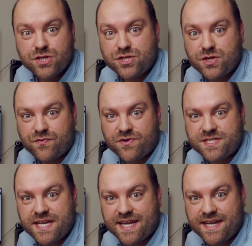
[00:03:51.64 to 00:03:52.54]
going to stop for a
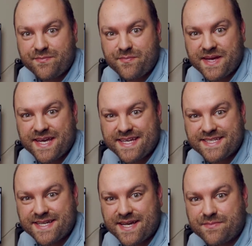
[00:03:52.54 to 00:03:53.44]
second
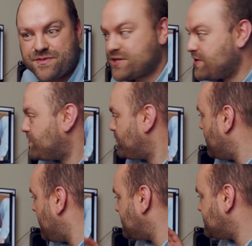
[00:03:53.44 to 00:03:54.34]
because I'm just going
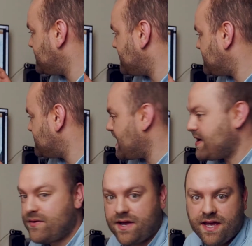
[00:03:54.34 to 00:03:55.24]
through editing this
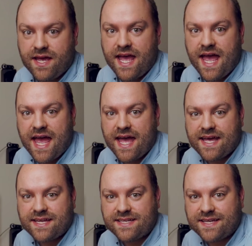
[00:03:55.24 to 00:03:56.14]
now,
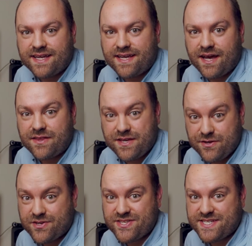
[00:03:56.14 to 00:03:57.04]
and I think
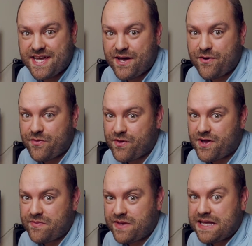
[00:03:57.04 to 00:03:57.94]
you can tell
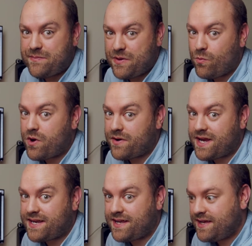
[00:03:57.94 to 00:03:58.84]
that I'm getting a bit
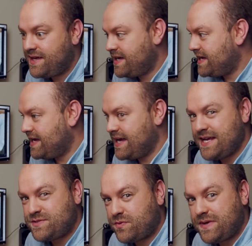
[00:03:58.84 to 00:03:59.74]
worried.
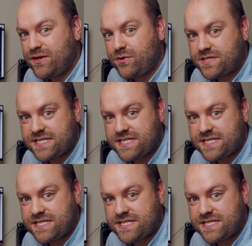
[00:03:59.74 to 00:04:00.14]
It's probably not